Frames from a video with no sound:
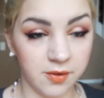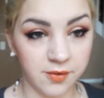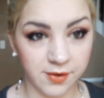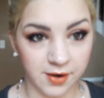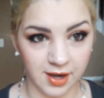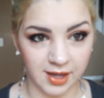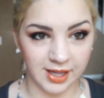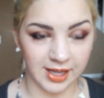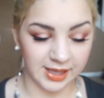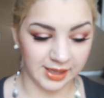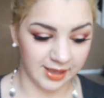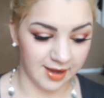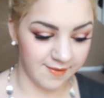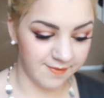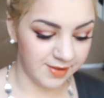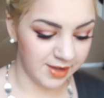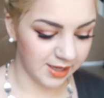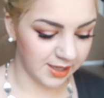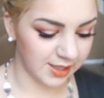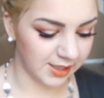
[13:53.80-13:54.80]
Overall, I
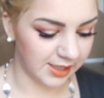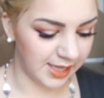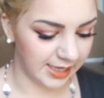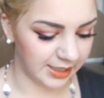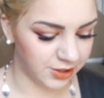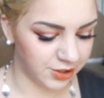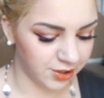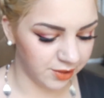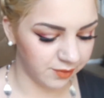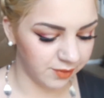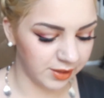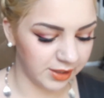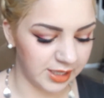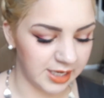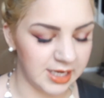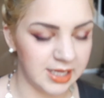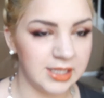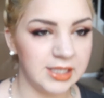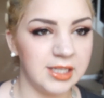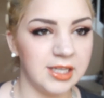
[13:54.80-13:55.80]
love the collection
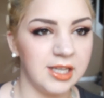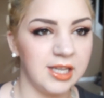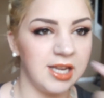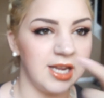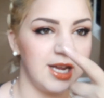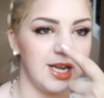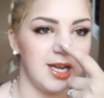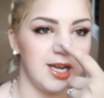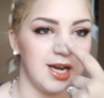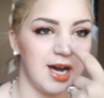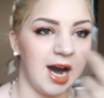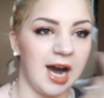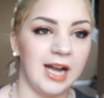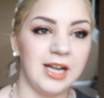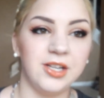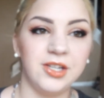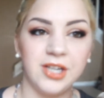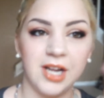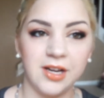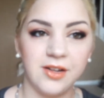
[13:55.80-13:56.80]
release. The
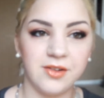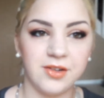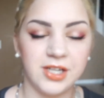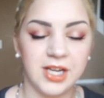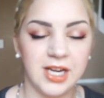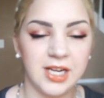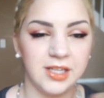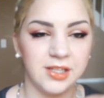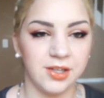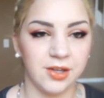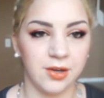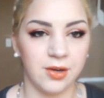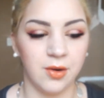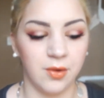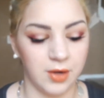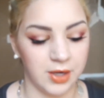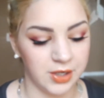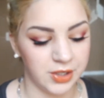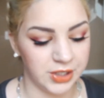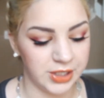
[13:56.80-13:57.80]
eyeshadow shades are
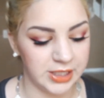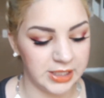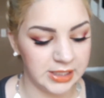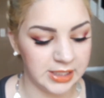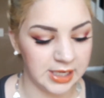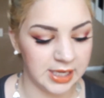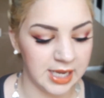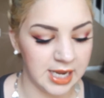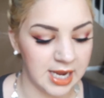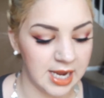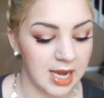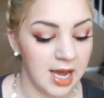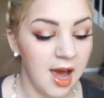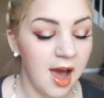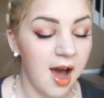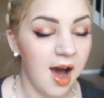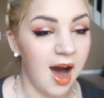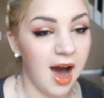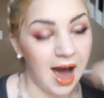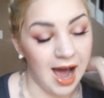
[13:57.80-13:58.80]
gorgeous. The
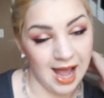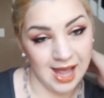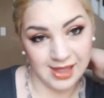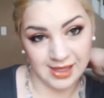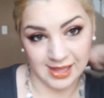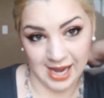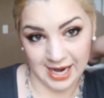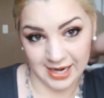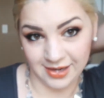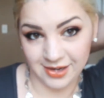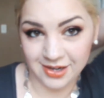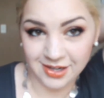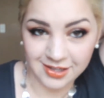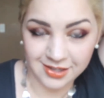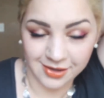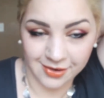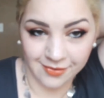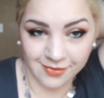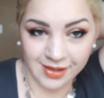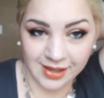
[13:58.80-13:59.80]

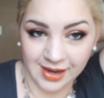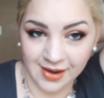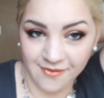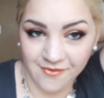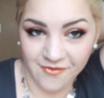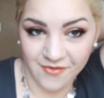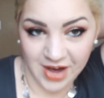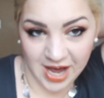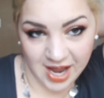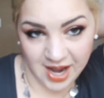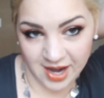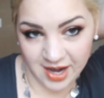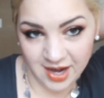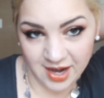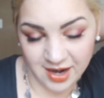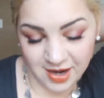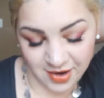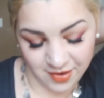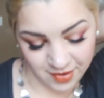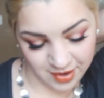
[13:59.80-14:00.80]
eyeliners are really
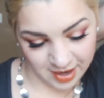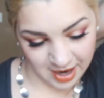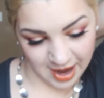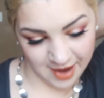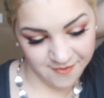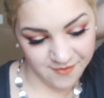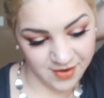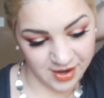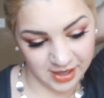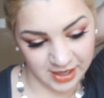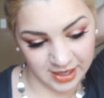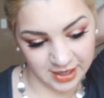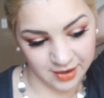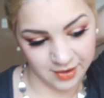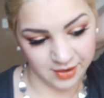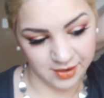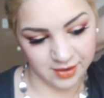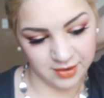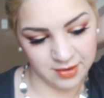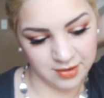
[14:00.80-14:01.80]
fun. I feel like
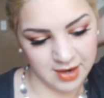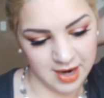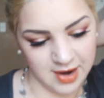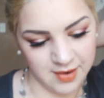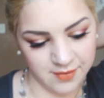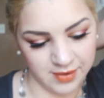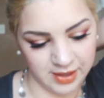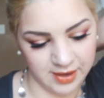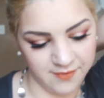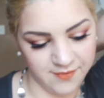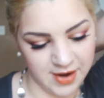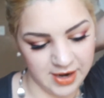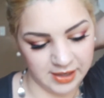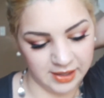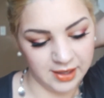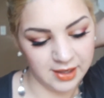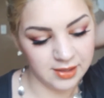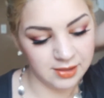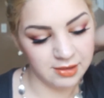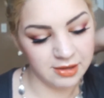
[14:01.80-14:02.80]
you can create really
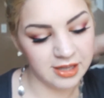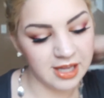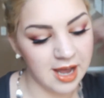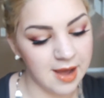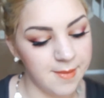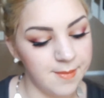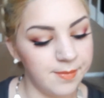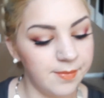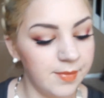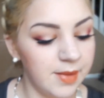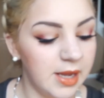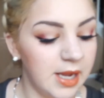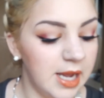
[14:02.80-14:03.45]
fun looks with them.